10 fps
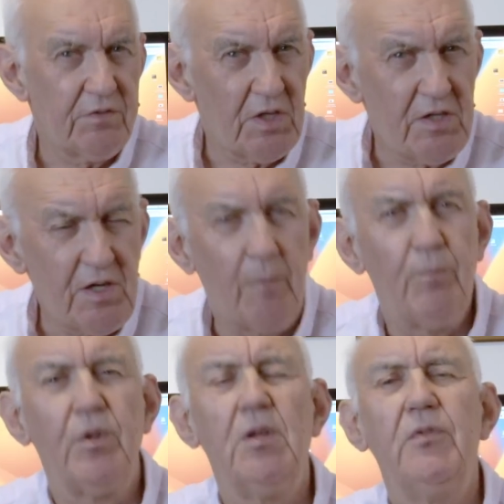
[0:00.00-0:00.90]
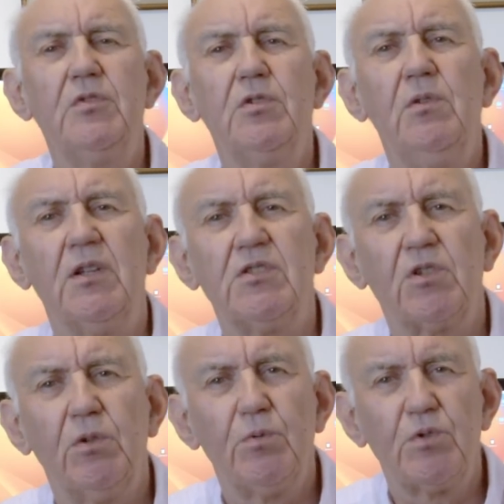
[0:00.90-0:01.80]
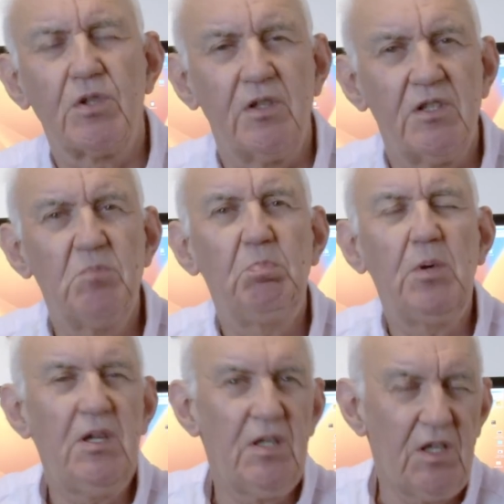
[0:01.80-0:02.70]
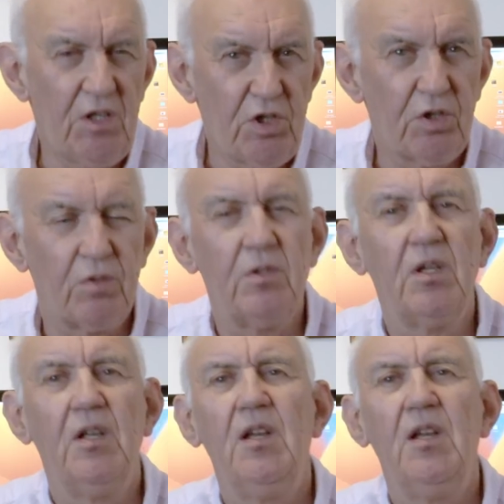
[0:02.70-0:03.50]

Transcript: is a number of two letter call signs being issued